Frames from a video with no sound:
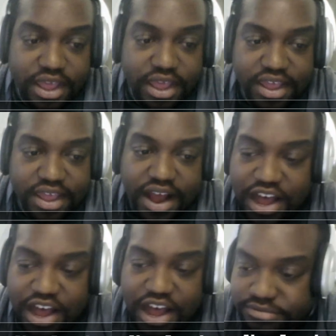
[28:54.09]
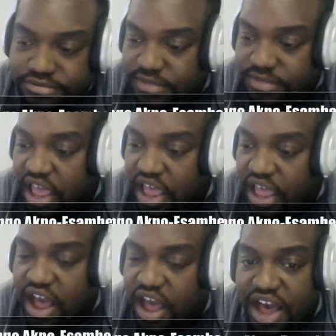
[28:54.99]
Um,
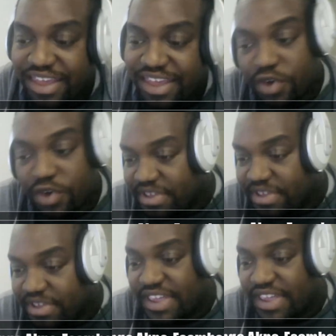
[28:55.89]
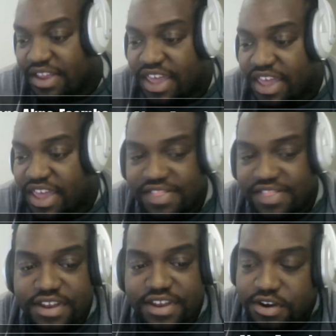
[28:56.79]
I will be seeing it again in
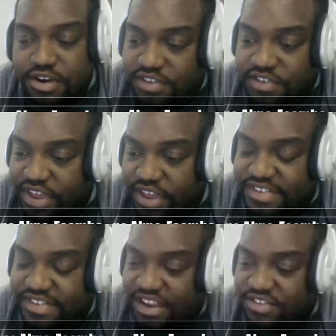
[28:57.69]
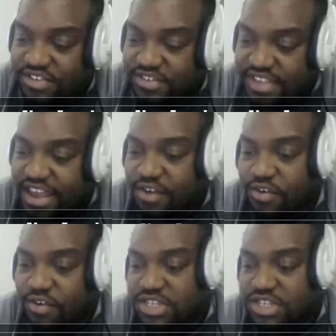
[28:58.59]
theaters, so I guess that answers that question.